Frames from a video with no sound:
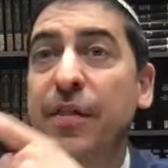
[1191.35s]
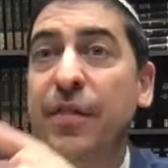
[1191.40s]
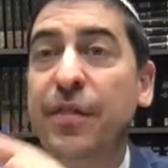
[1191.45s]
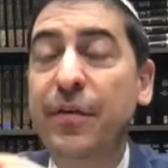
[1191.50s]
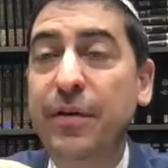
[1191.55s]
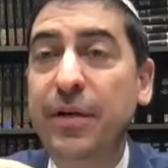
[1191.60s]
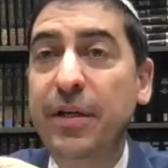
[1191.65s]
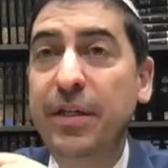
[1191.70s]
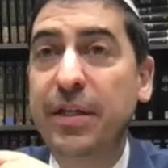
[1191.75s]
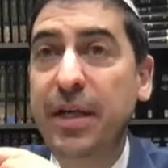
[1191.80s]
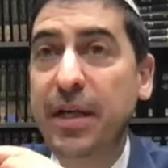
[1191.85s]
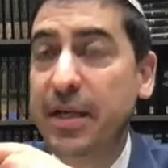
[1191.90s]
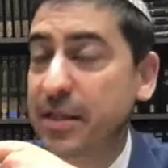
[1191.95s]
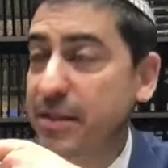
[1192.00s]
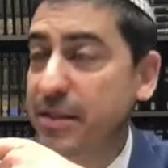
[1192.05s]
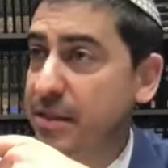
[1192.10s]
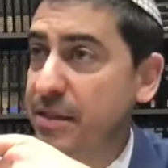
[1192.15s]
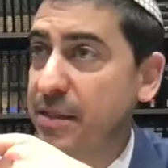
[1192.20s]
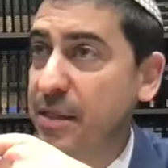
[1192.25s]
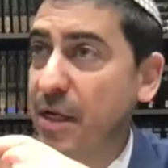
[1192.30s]
30
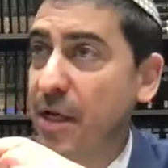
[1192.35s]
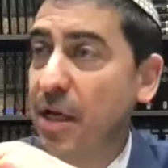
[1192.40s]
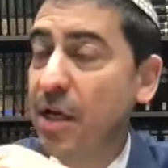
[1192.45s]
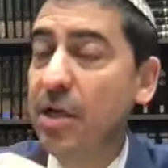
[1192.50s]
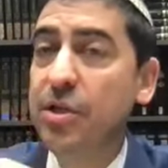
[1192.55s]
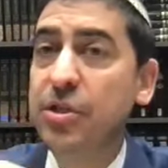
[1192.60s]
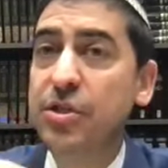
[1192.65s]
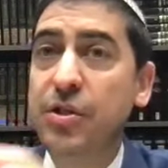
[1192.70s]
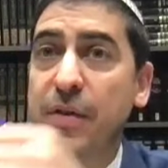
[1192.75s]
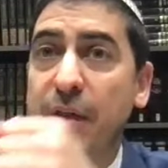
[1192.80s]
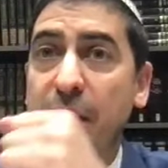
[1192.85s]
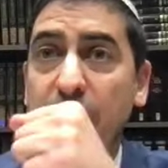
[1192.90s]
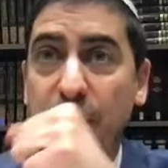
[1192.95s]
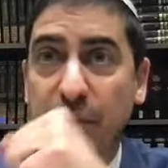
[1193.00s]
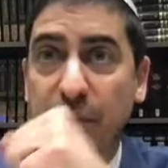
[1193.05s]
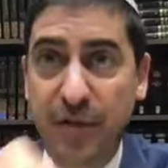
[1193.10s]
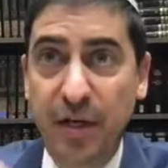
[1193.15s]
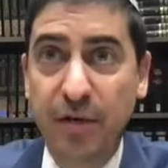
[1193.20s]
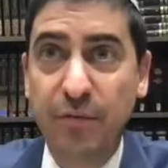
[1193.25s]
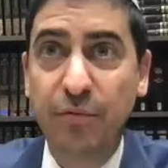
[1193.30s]
days so that
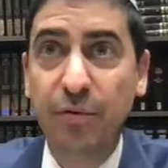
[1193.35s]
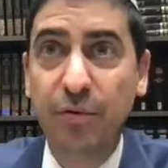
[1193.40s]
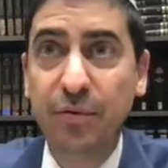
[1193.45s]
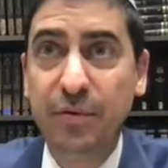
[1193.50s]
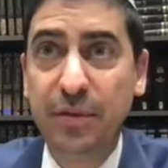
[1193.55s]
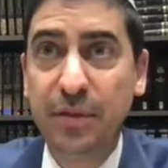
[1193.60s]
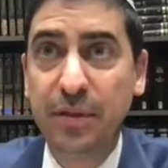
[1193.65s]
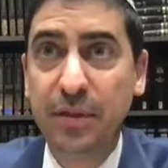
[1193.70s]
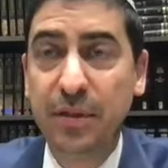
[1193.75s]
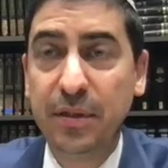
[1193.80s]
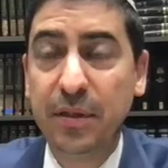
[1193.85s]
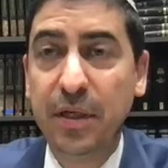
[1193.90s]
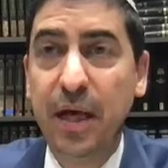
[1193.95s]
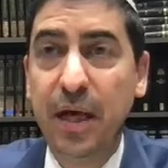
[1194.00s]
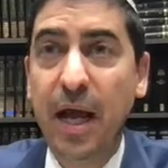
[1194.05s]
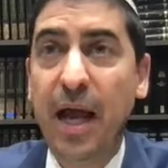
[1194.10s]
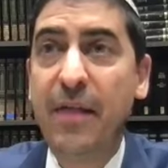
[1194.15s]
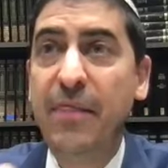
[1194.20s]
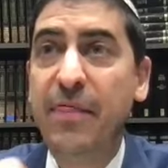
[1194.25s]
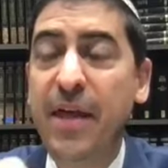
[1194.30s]
it'll take root,
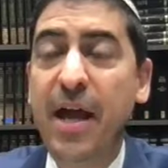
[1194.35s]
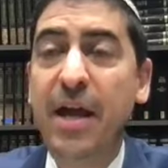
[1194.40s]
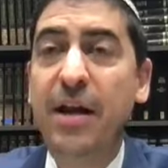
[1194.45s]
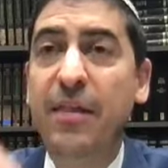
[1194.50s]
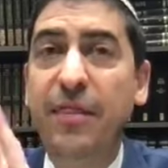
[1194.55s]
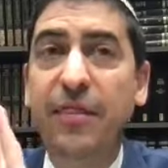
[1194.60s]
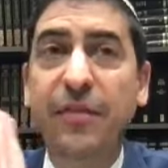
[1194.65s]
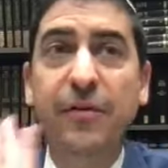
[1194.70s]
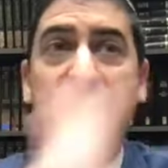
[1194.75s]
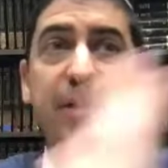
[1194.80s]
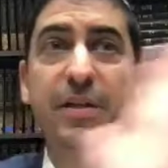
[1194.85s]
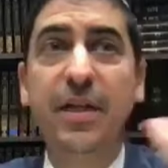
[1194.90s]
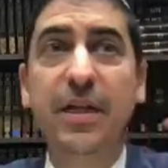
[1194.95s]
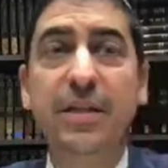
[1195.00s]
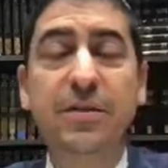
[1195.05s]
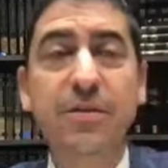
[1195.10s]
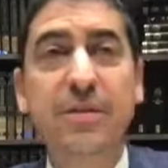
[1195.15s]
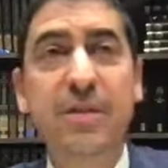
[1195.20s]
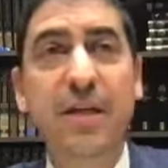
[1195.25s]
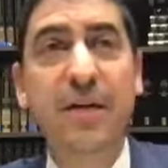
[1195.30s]
and then 30
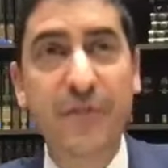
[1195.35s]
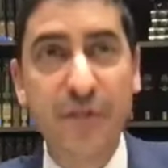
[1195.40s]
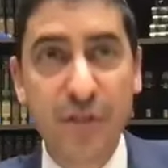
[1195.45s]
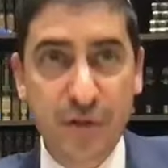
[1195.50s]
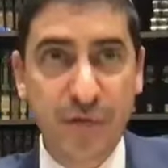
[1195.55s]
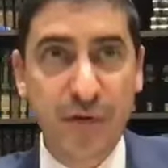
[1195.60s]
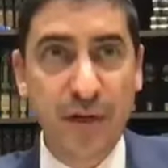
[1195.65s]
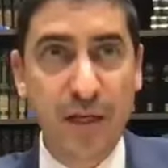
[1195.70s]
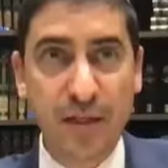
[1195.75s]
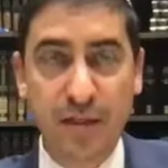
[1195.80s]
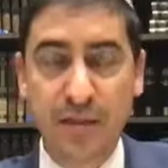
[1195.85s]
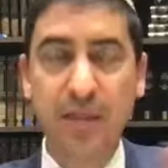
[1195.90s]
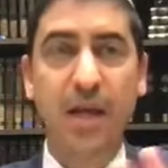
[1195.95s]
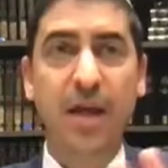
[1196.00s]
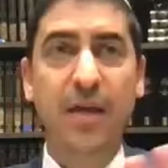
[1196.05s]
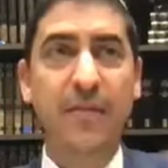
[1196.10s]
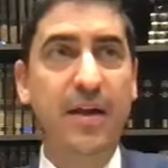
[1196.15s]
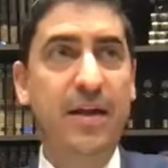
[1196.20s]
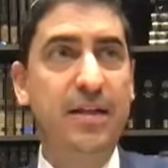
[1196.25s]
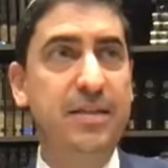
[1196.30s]
days Tosefet Shvit
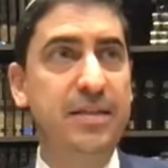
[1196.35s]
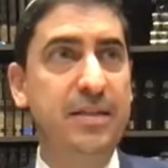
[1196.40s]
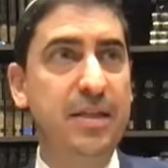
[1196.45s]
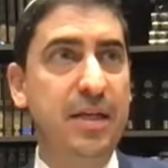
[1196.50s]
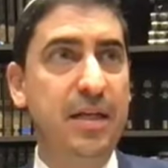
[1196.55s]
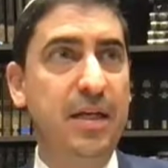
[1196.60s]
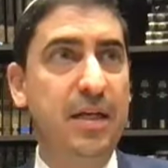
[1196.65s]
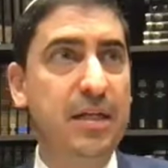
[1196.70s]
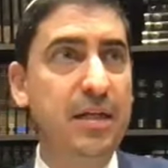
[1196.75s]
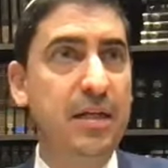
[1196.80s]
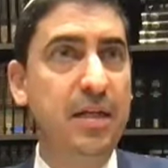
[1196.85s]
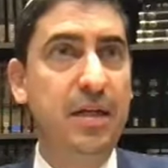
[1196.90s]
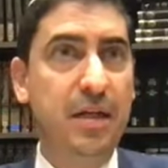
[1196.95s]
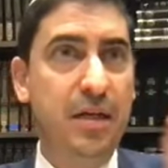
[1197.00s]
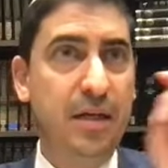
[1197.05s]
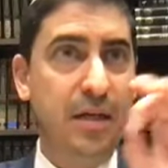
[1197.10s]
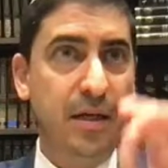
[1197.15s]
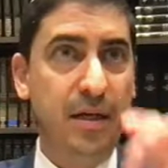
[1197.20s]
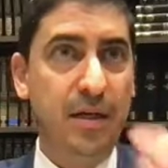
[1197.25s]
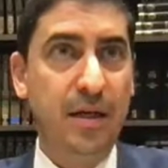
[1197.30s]
that it's sitting
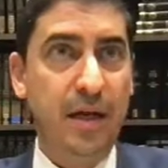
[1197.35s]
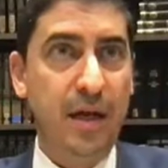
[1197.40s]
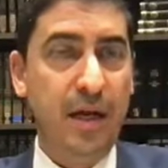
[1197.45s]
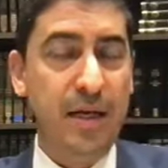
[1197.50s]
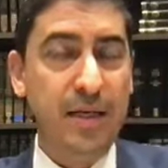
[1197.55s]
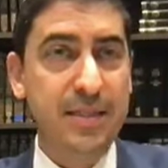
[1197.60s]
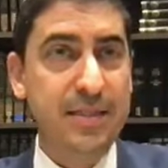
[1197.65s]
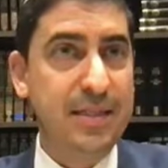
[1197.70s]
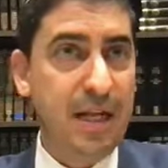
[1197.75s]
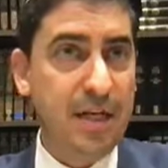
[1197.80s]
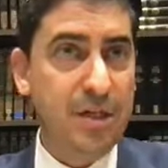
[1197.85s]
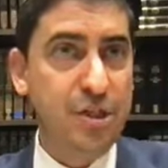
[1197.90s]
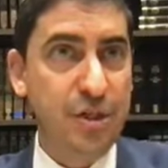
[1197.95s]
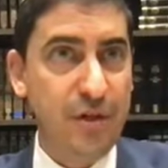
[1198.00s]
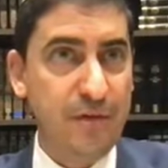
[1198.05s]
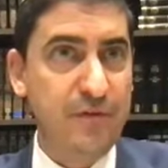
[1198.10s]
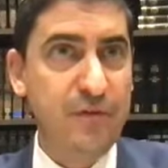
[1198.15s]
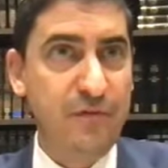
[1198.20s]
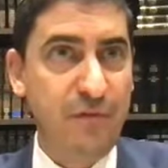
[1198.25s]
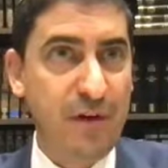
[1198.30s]
an
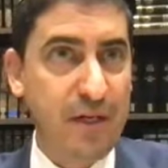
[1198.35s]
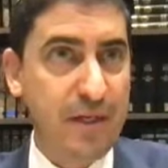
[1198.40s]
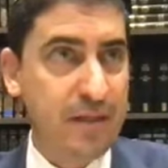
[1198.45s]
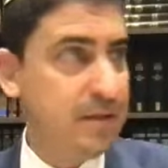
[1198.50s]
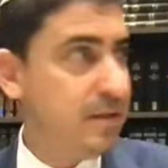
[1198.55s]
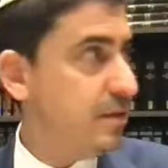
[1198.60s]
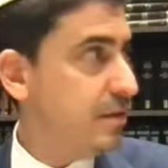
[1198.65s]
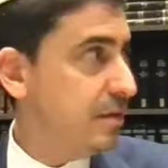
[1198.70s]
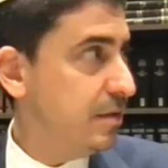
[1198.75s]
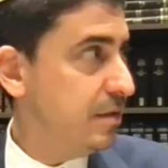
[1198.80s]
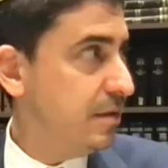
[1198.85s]
extension of Shvit.